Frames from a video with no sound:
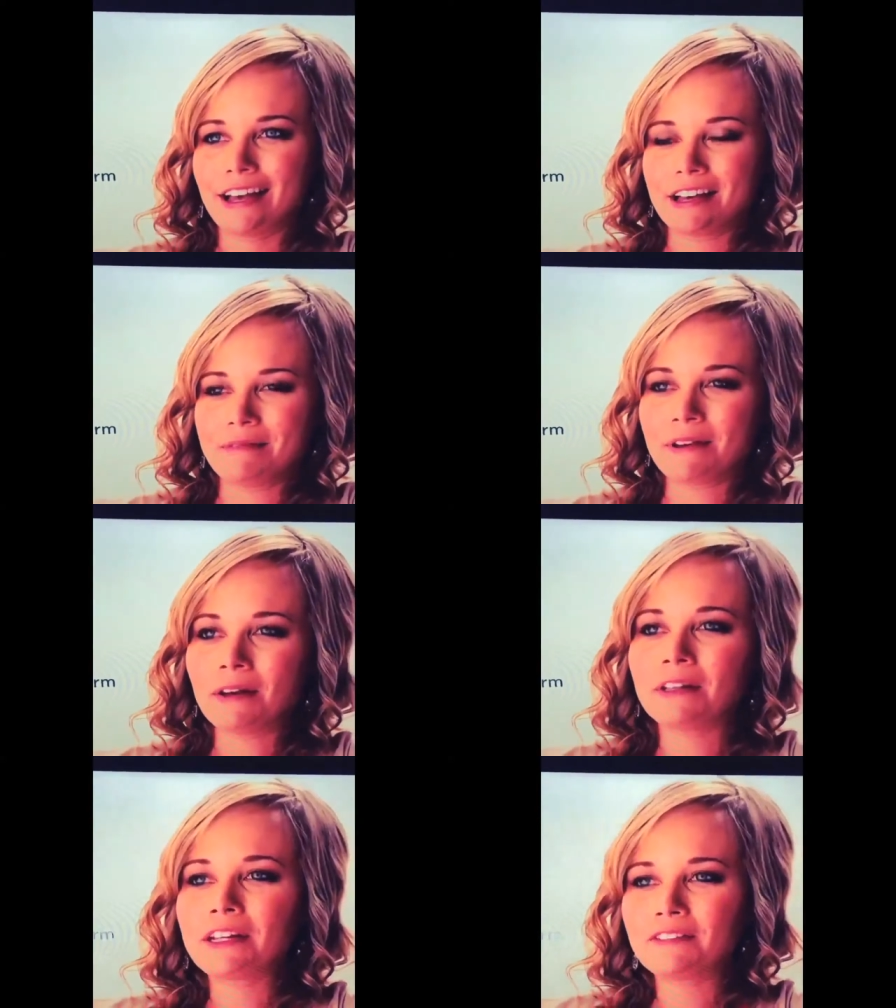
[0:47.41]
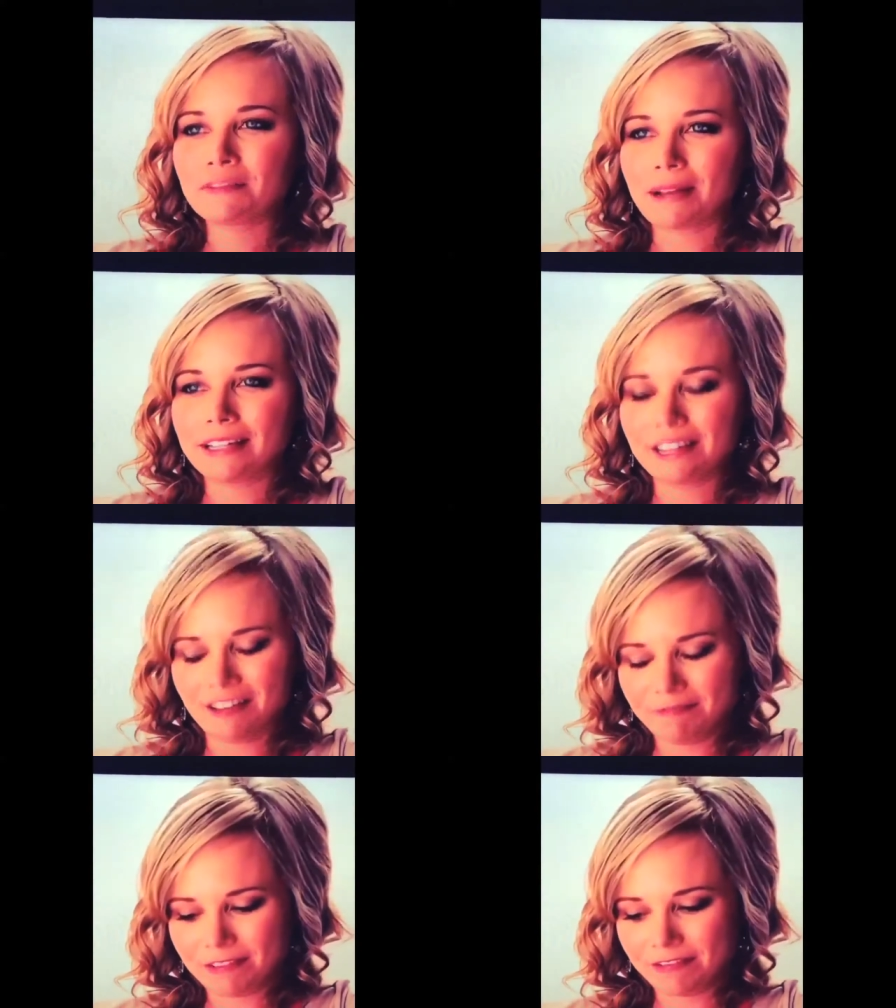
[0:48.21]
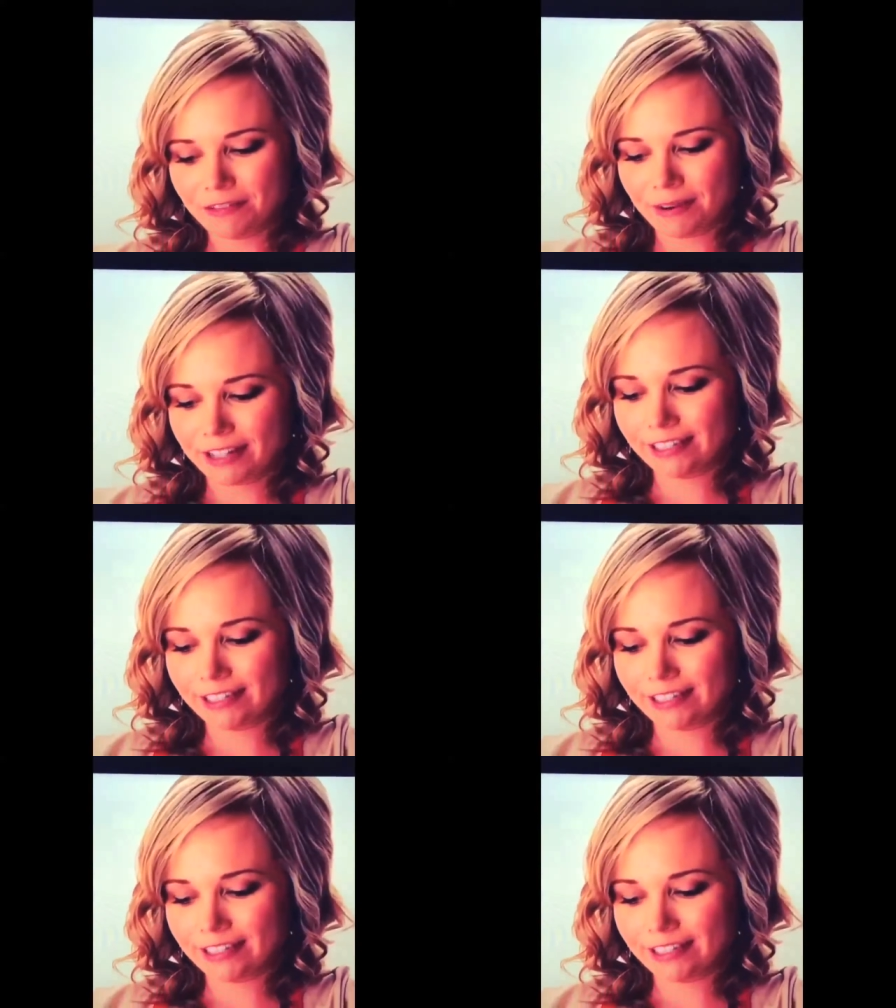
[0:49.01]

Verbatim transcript: um, not only for myself, but for my